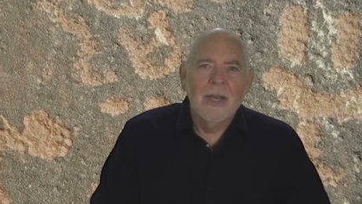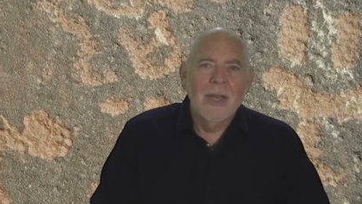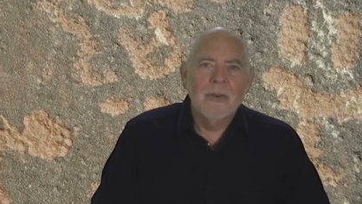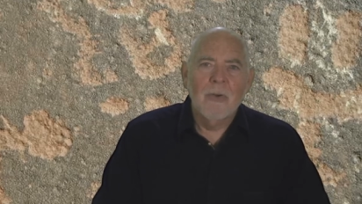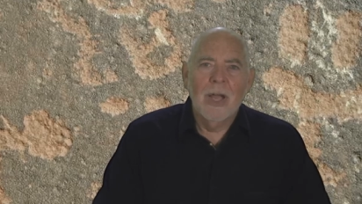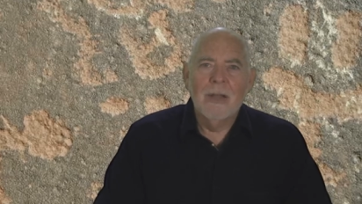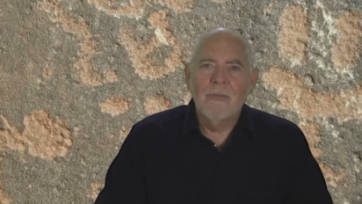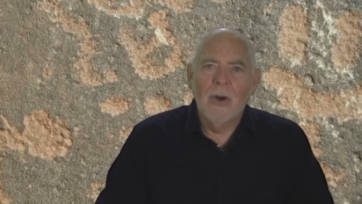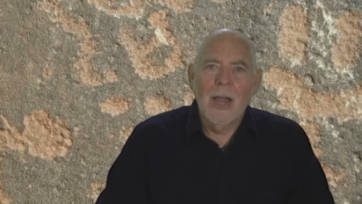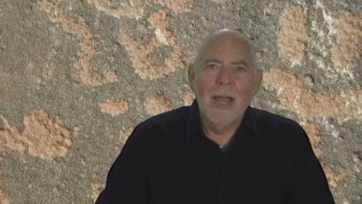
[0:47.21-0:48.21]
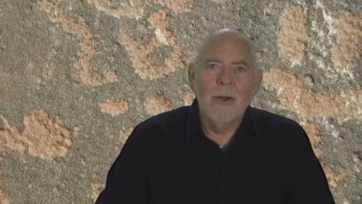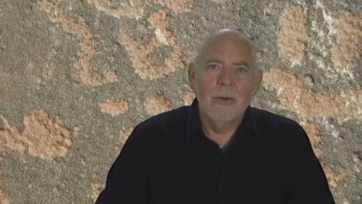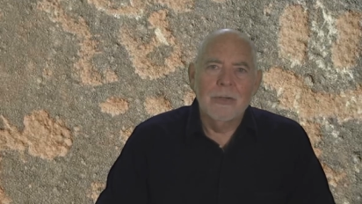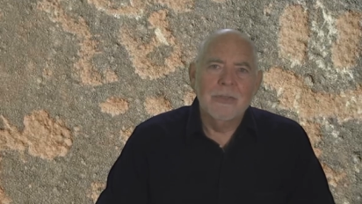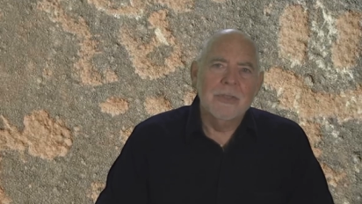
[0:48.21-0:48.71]
And I tried for
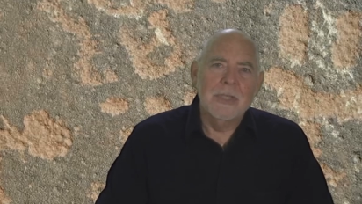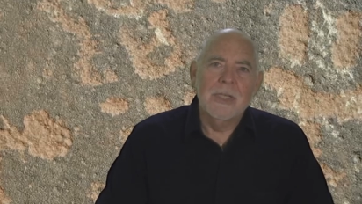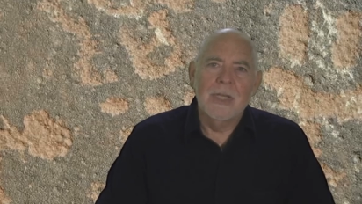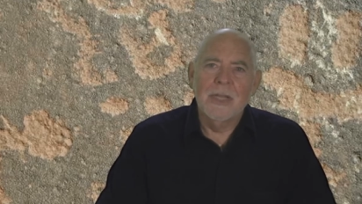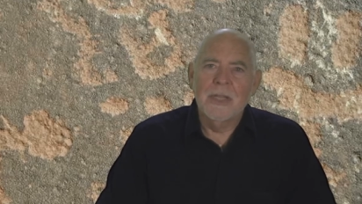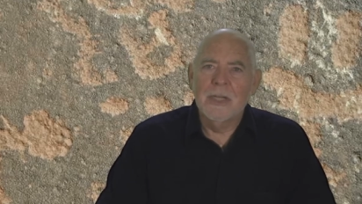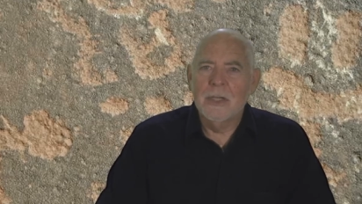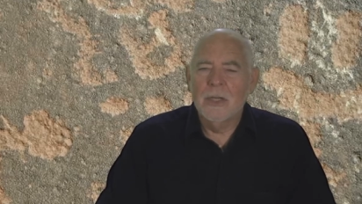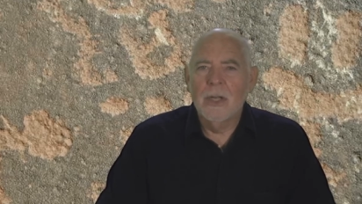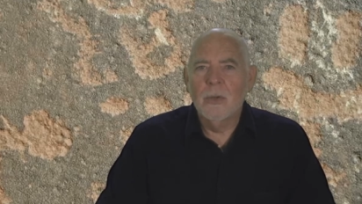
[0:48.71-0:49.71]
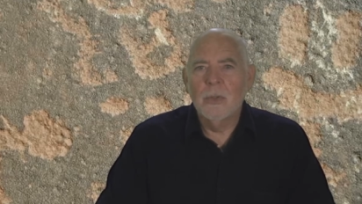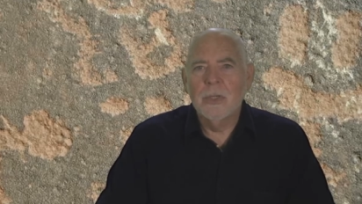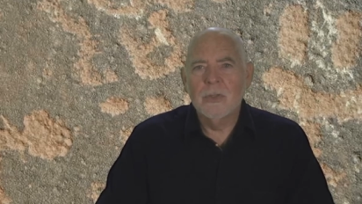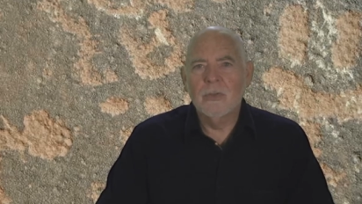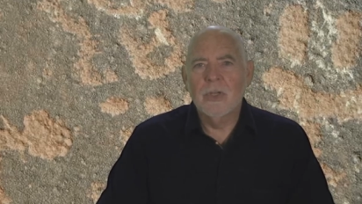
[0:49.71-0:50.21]
hours to get that thing to load
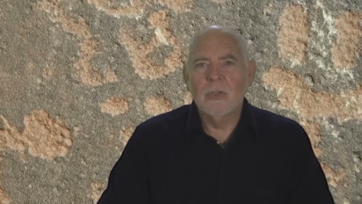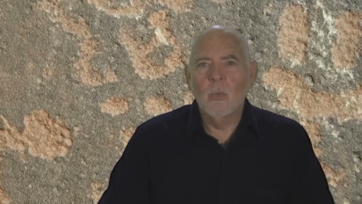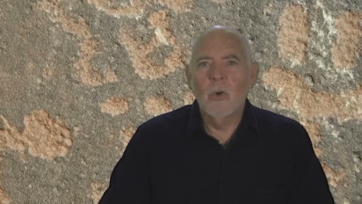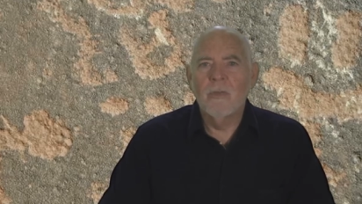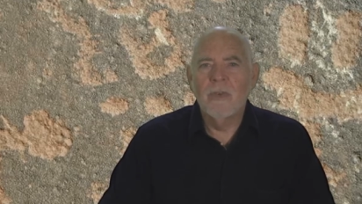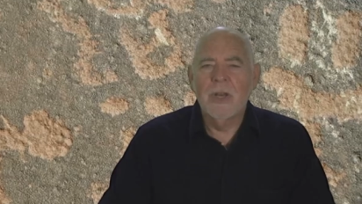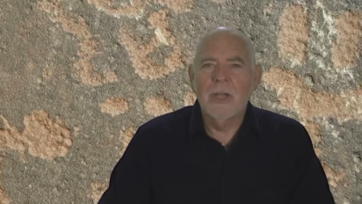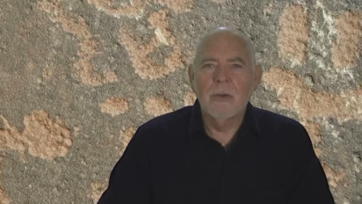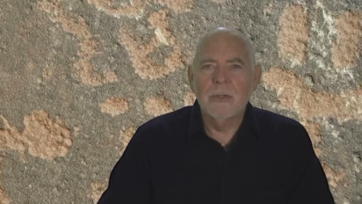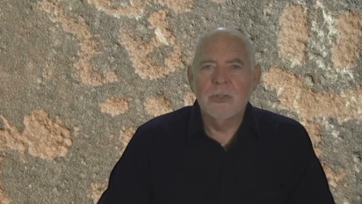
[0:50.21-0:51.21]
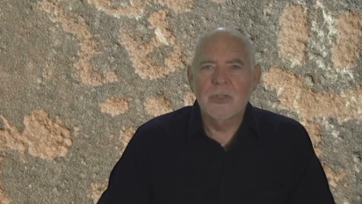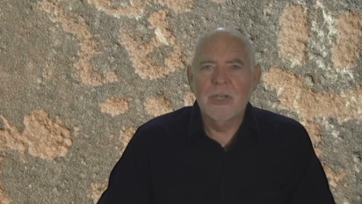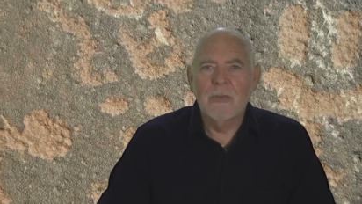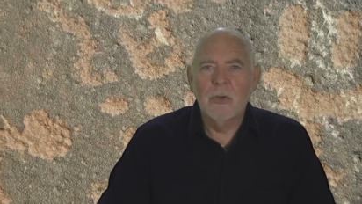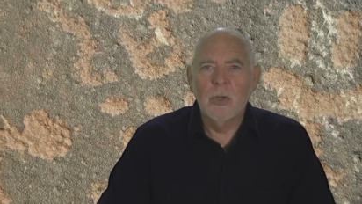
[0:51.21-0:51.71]
as, as one video and just
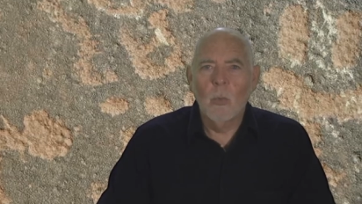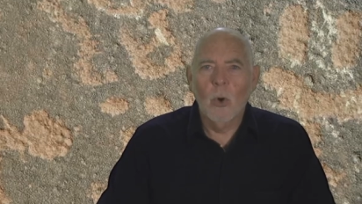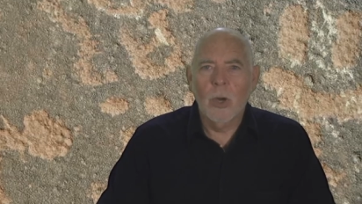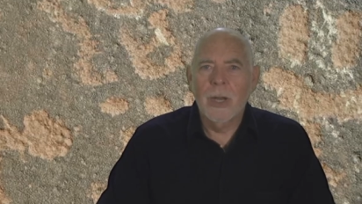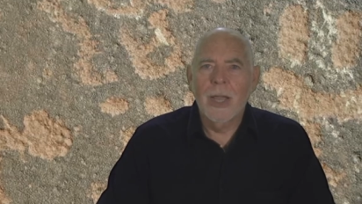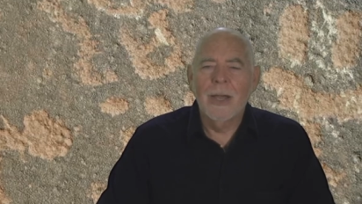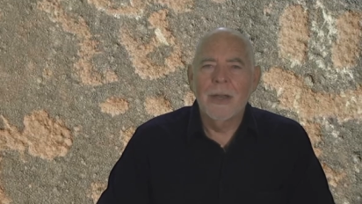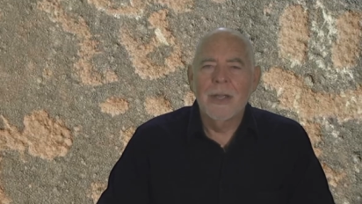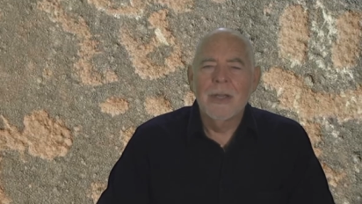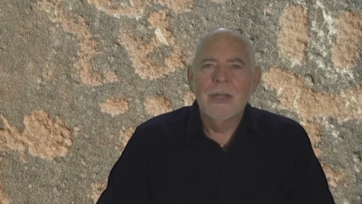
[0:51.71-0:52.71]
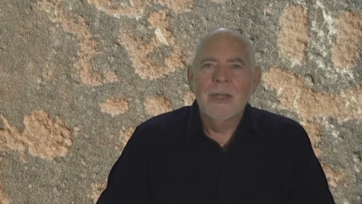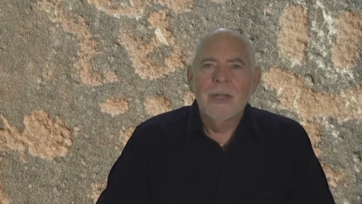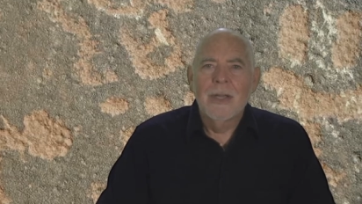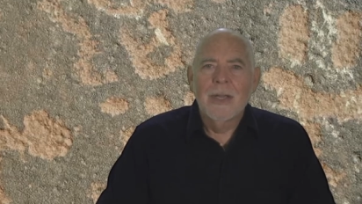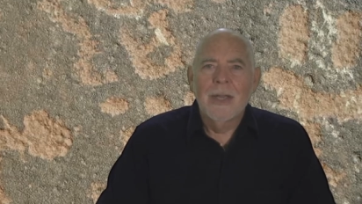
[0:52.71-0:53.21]
never could work it out.
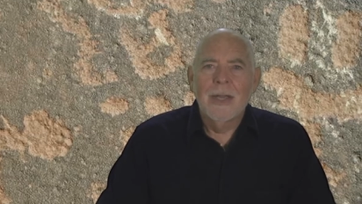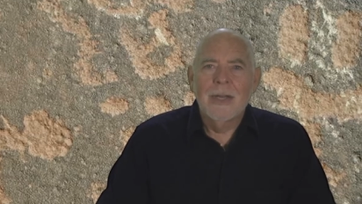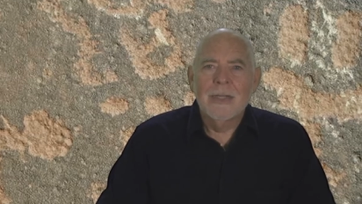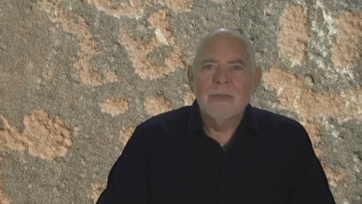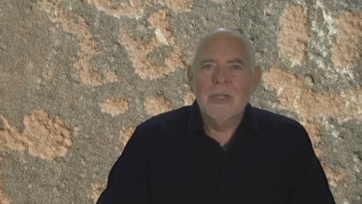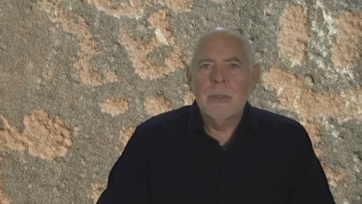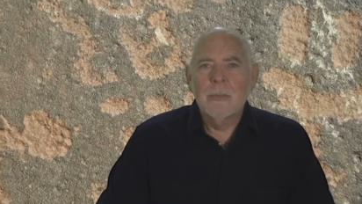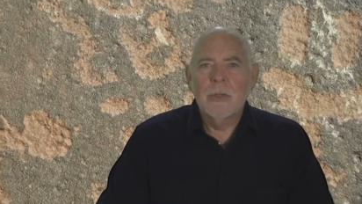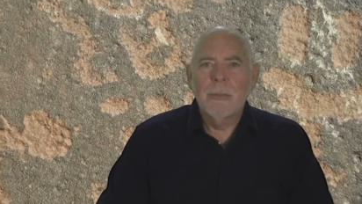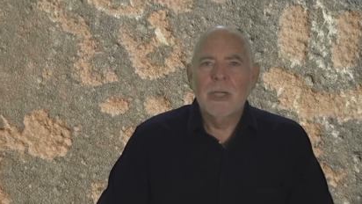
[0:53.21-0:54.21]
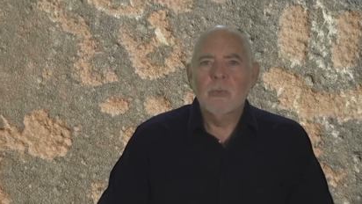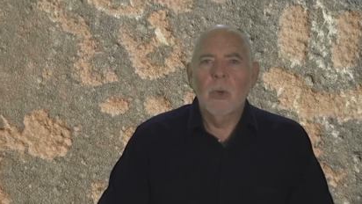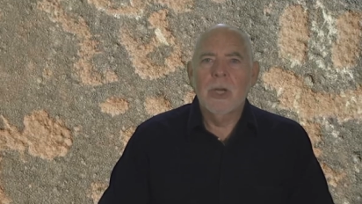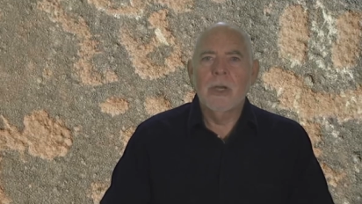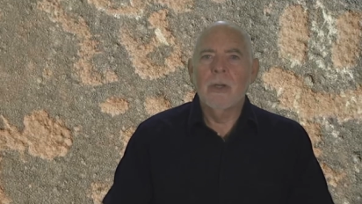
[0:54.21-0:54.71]
And it seemed the best
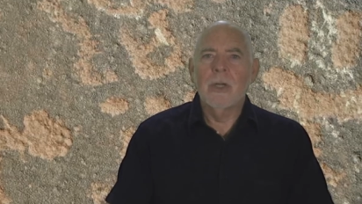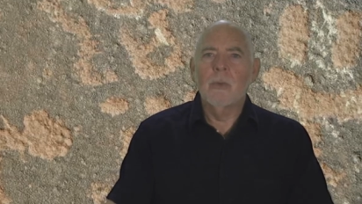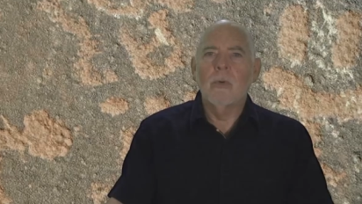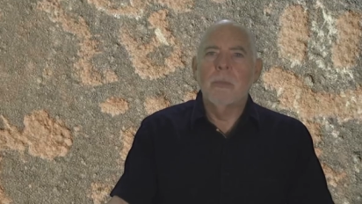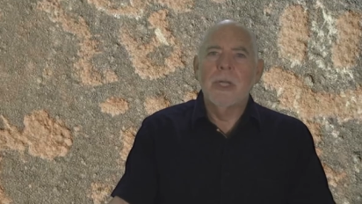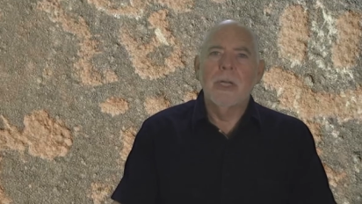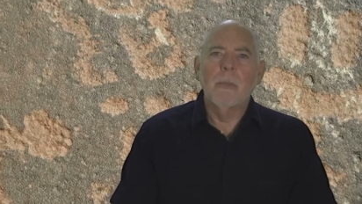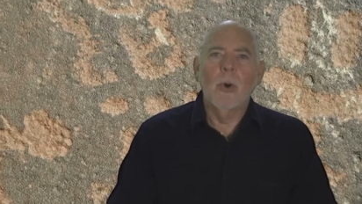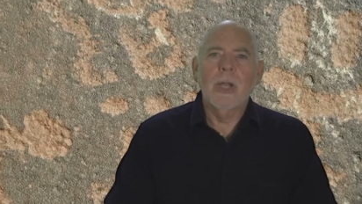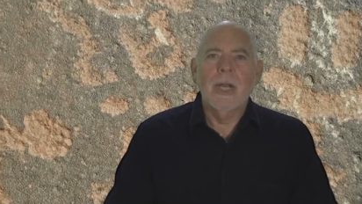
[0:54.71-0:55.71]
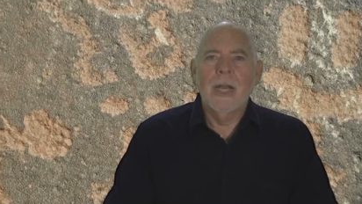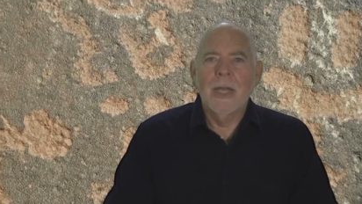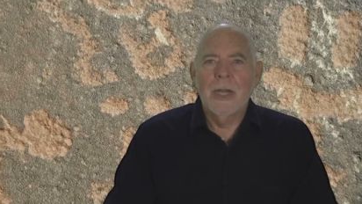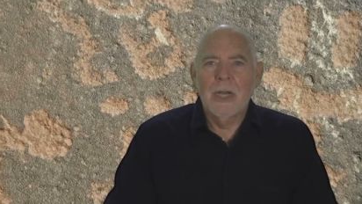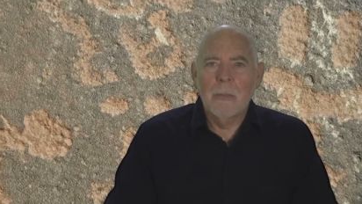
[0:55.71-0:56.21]
way to do it would be to break it
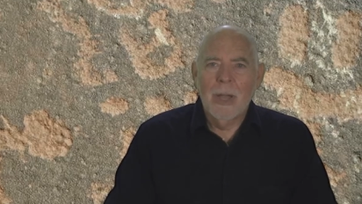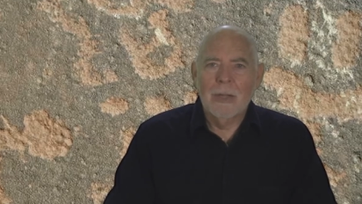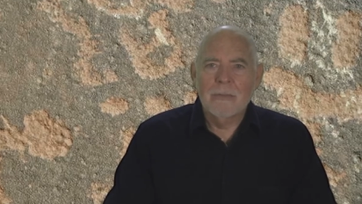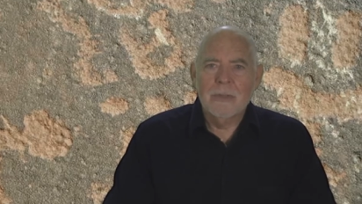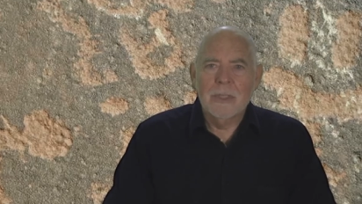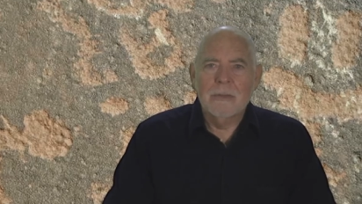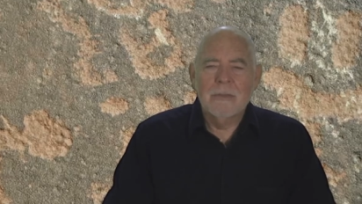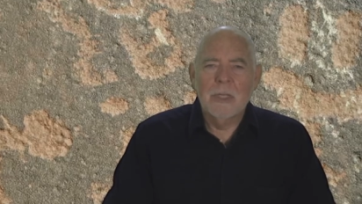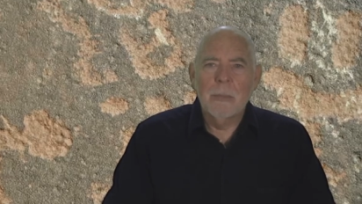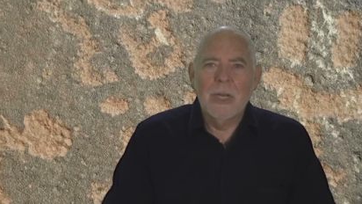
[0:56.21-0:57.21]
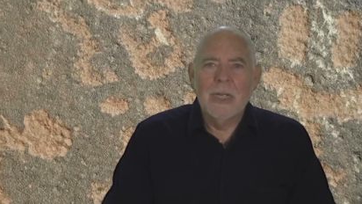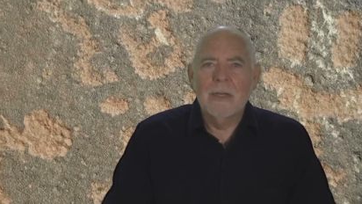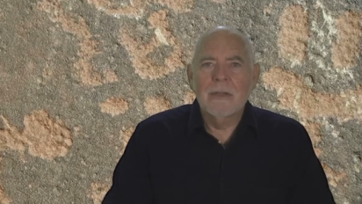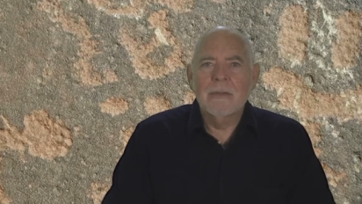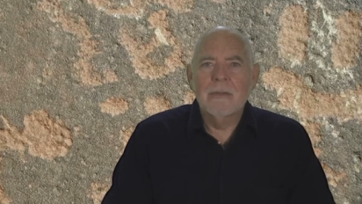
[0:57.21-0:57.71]
down in about uh, 10
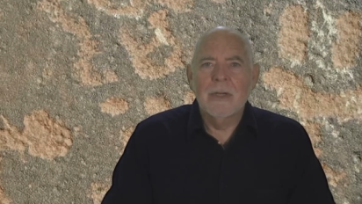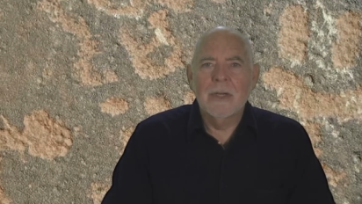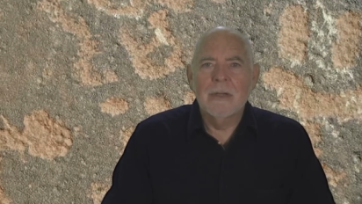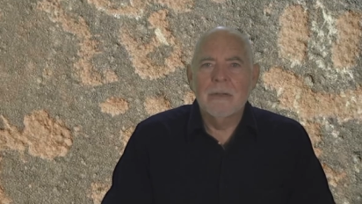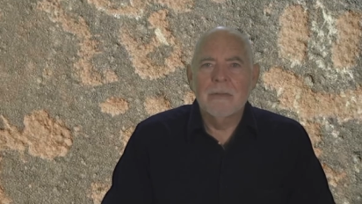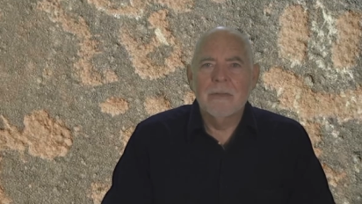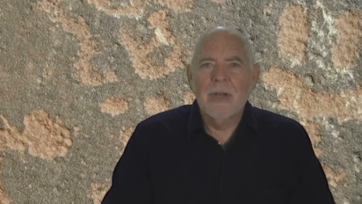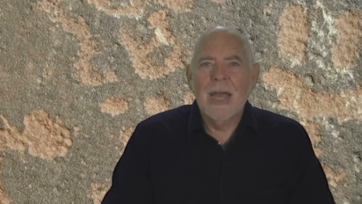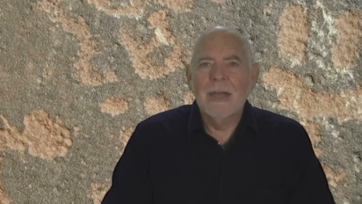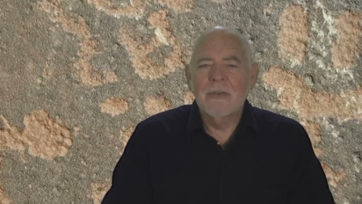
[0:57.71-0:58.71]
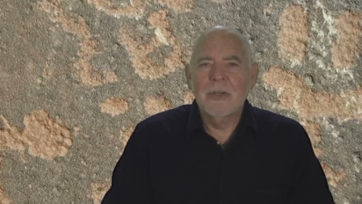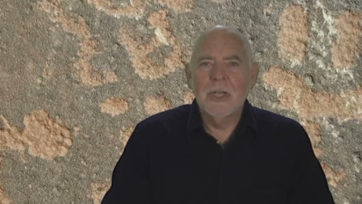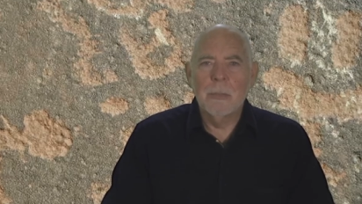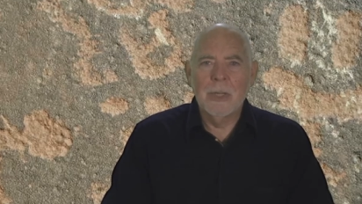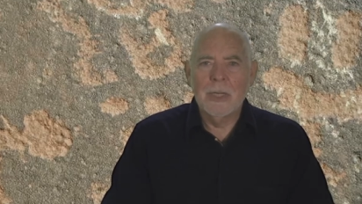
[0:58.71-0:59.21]
minute uh, five to
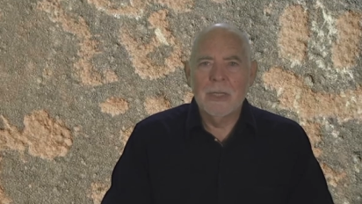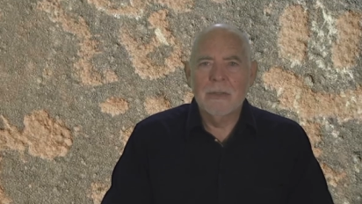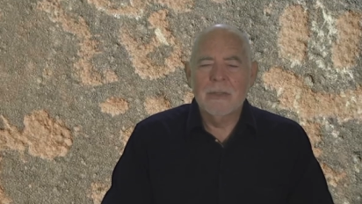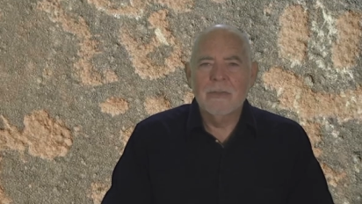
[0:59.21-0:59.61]
10 minute